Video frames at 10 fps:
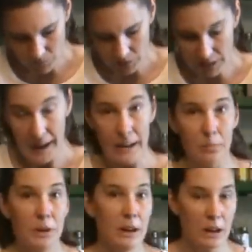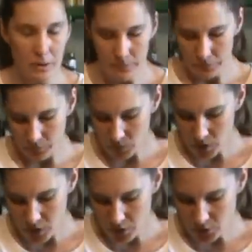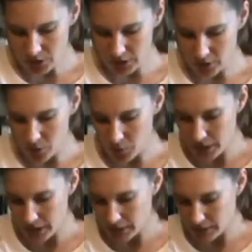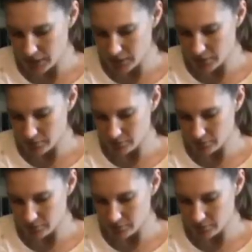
Lady B, she's always